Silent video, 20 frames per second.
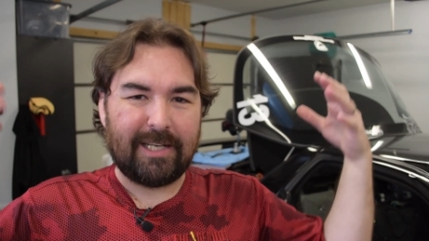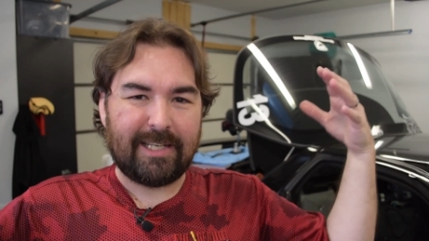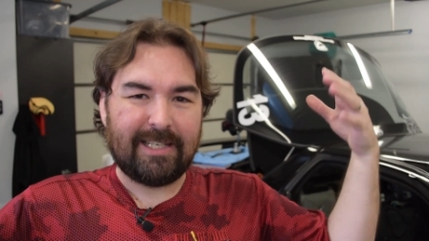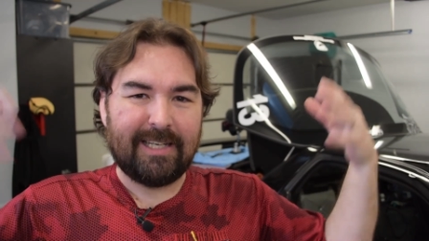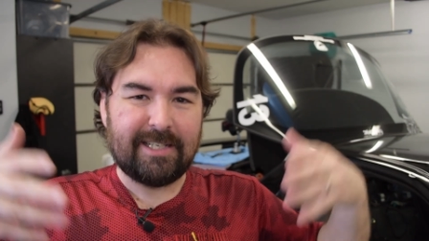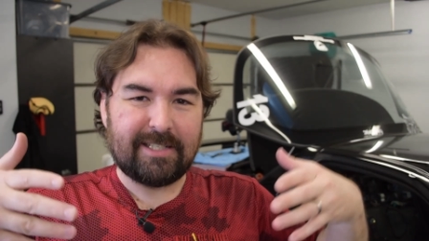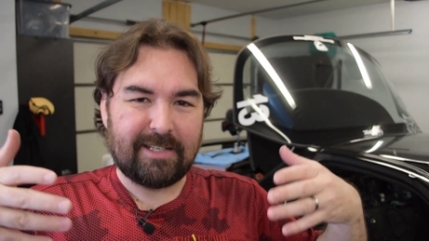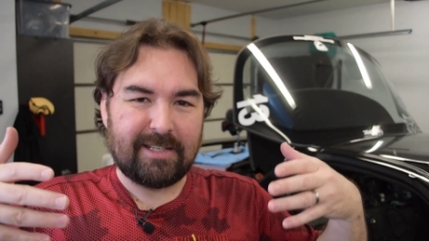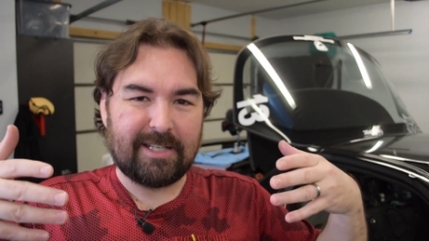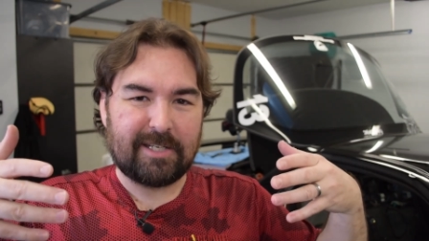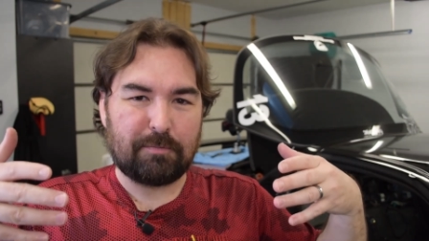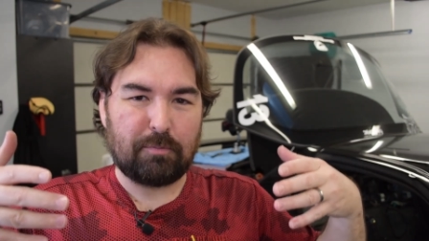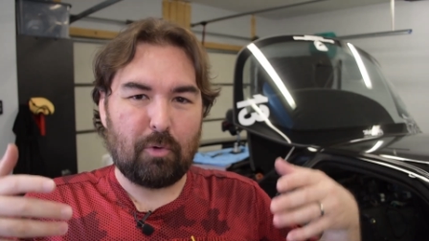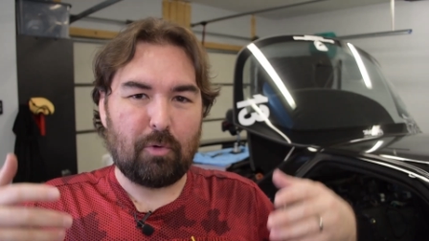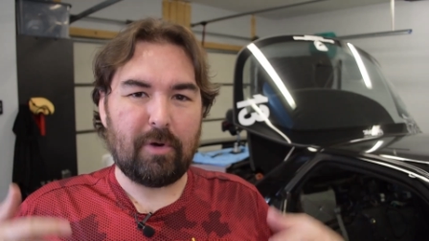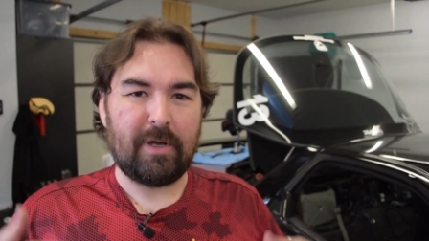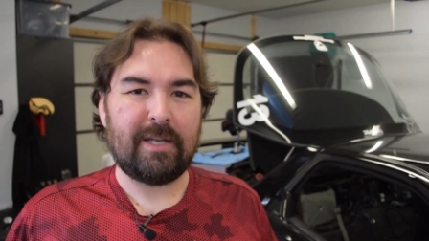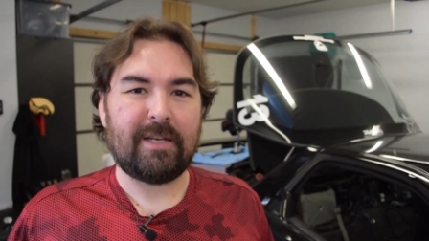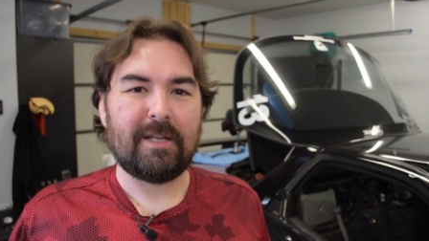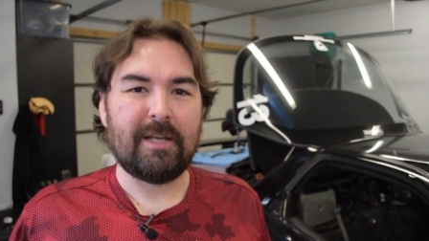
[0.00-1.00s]
to get to this
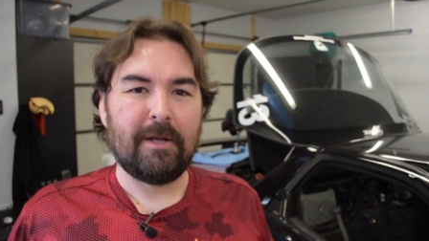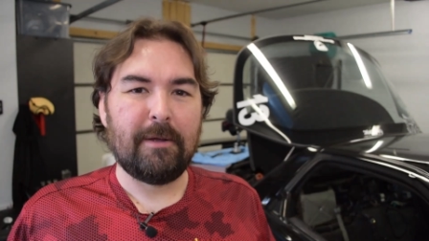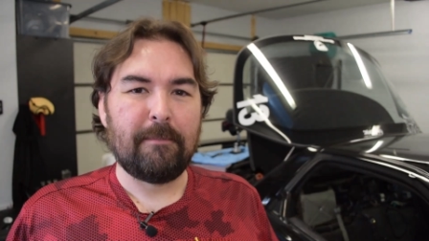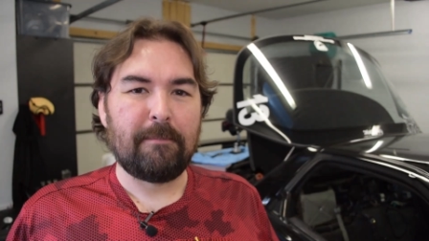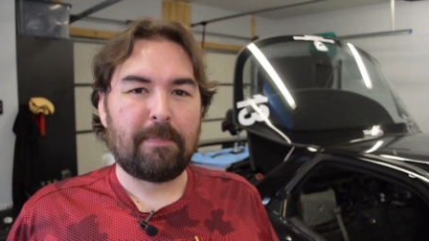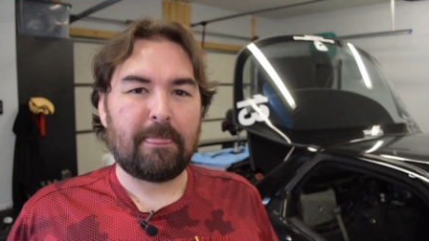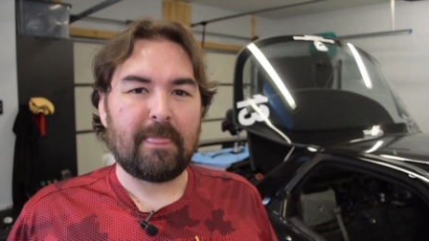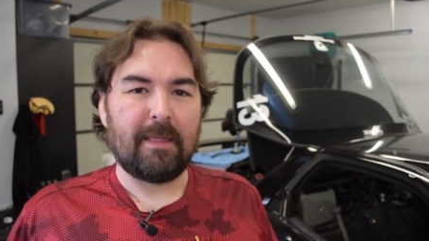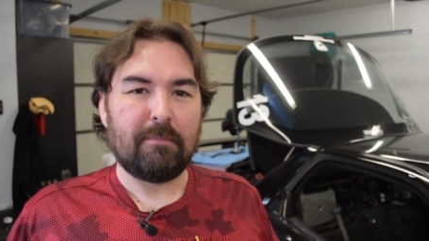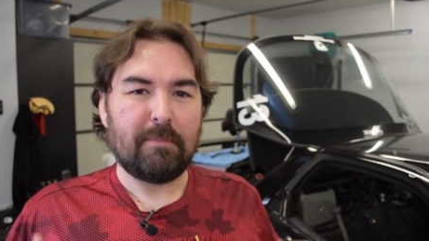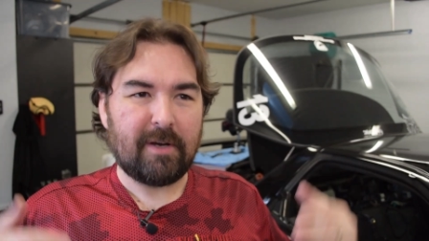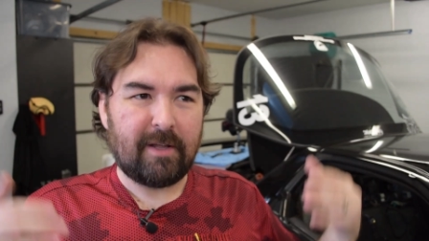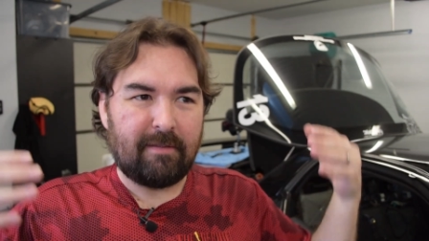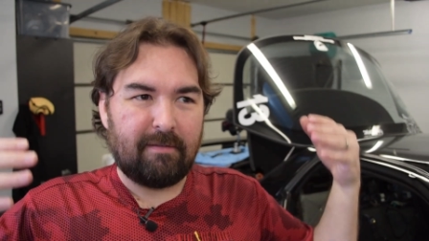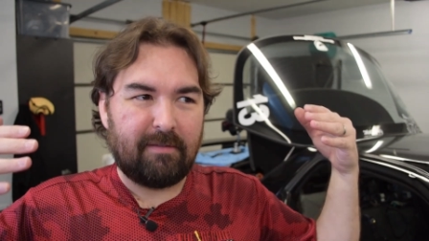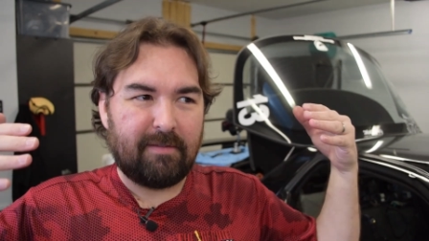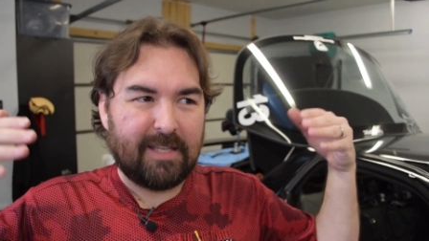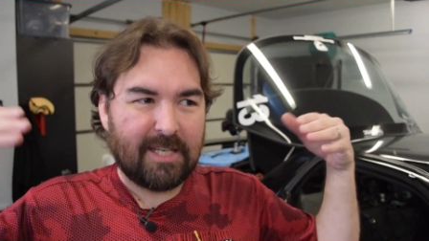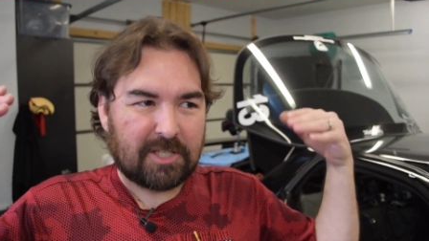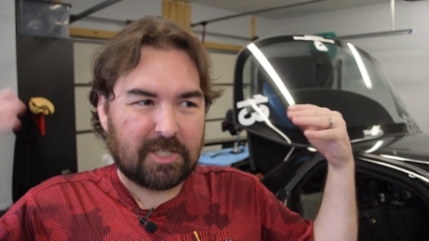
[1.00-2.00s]
point,
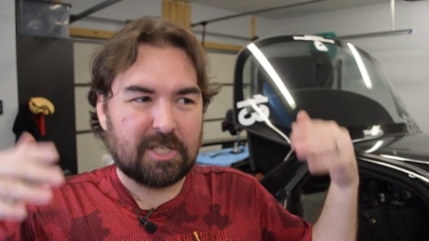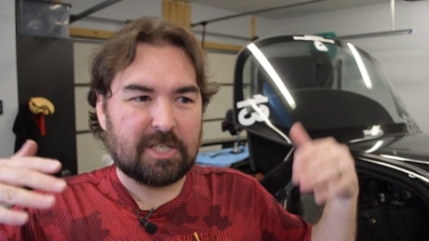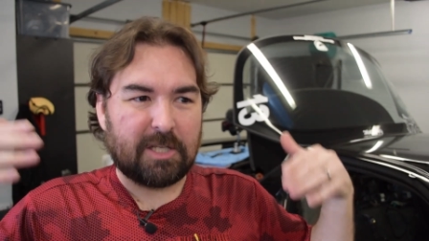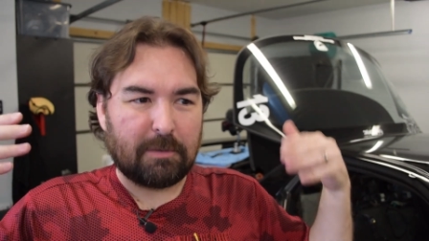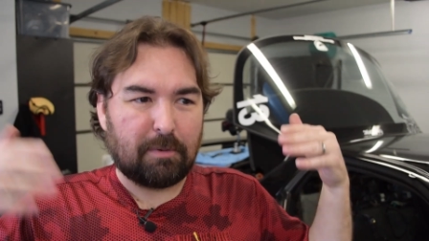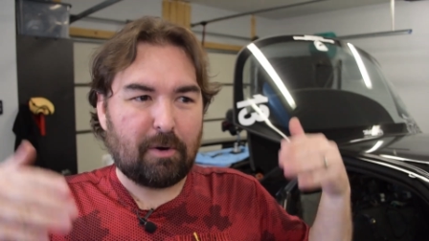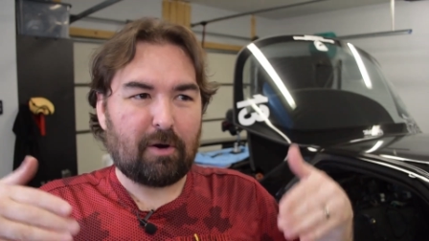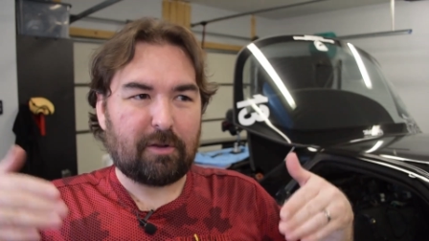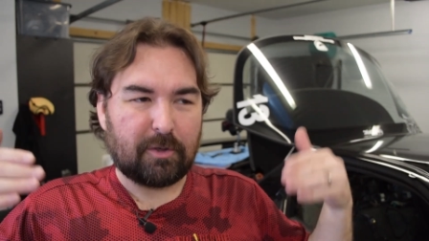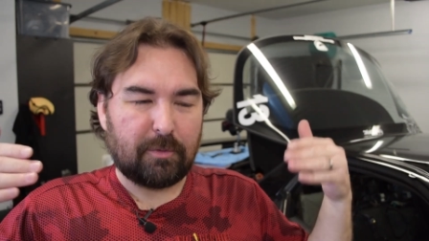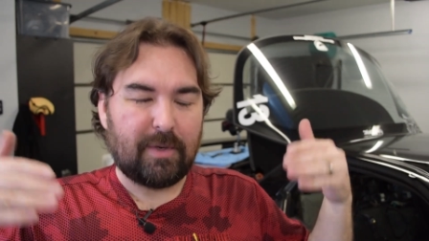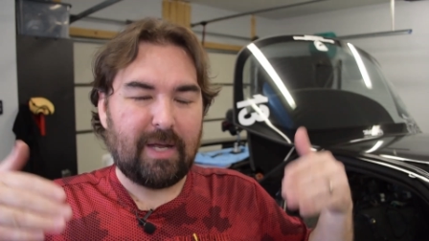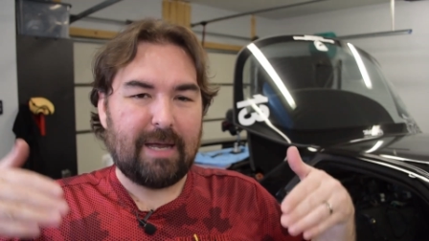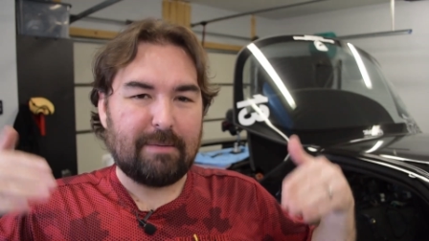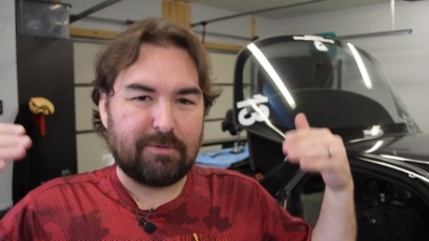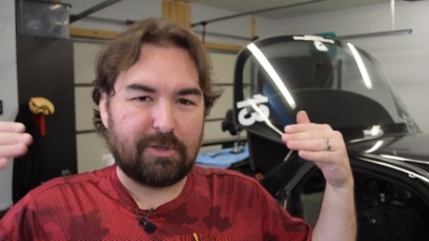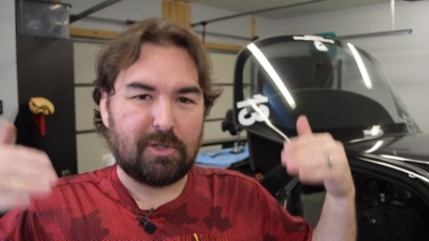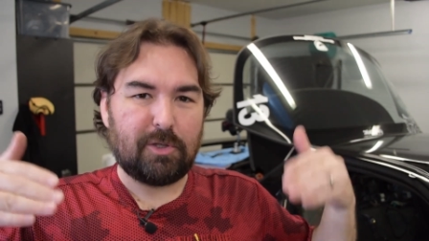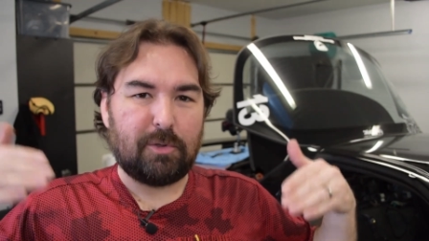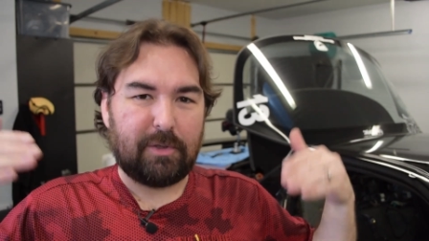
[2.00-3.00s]
but this is the part that we
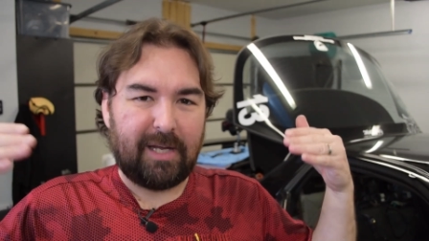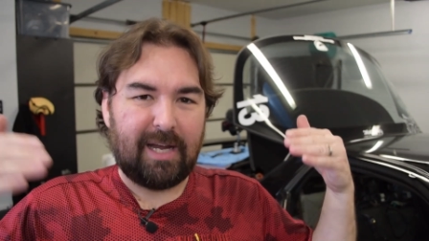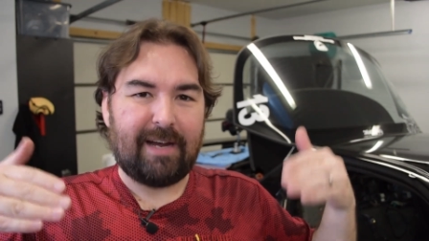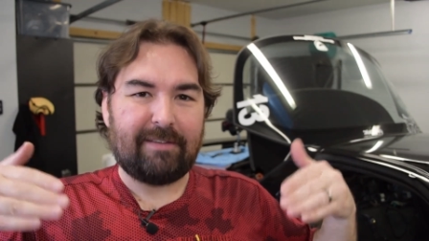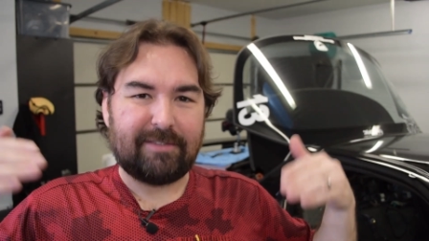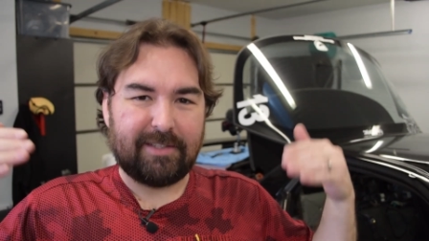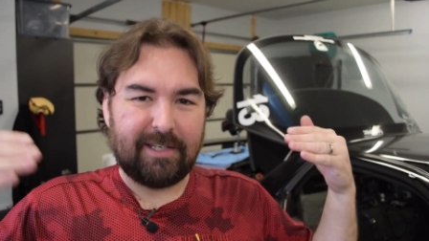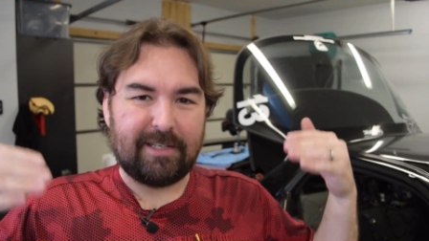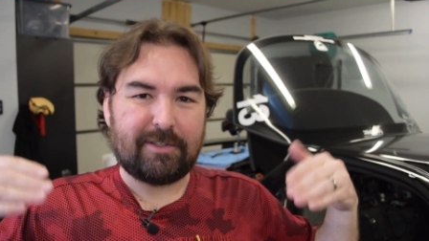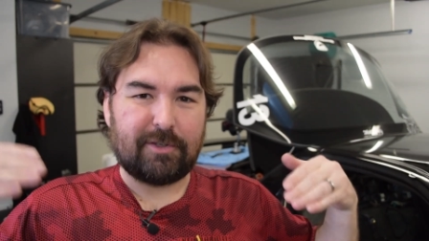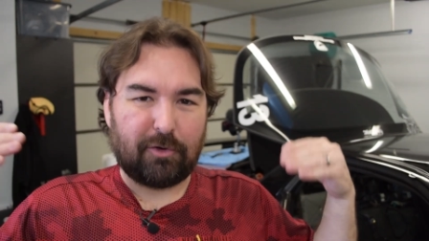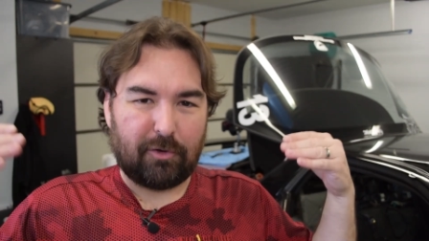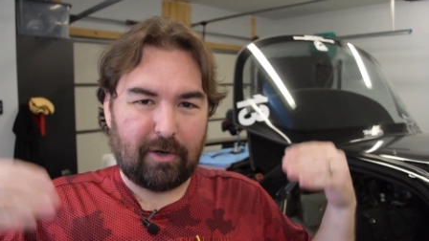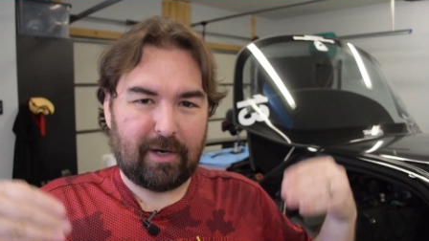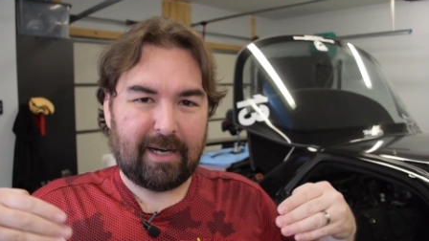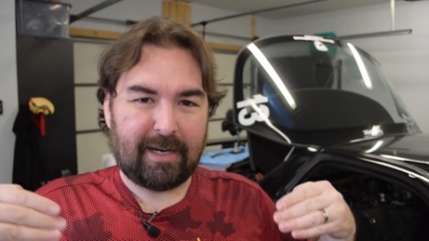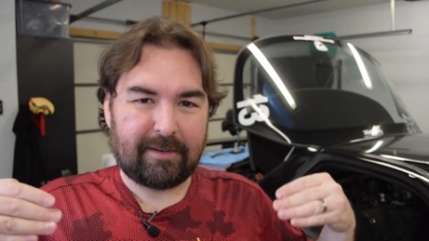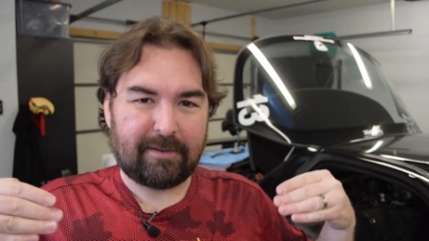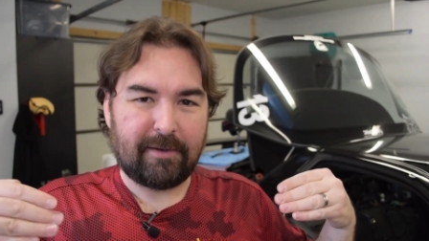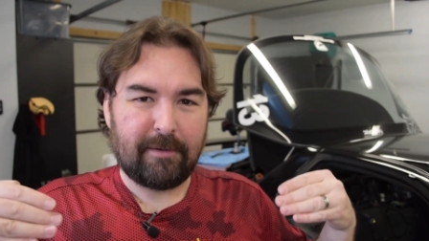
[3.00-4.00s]
absolutely have to get
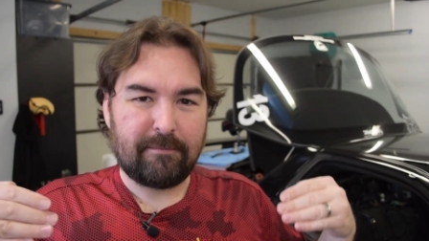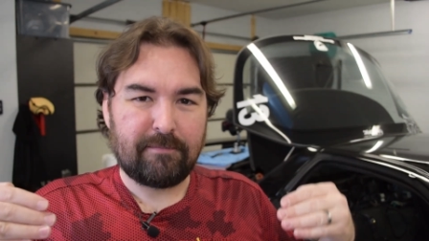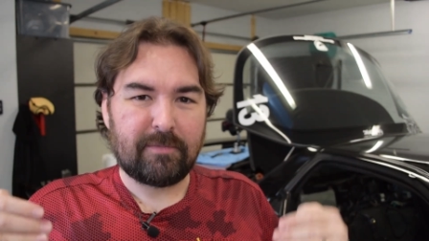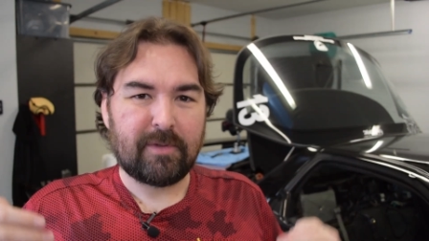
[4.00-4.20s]
correct.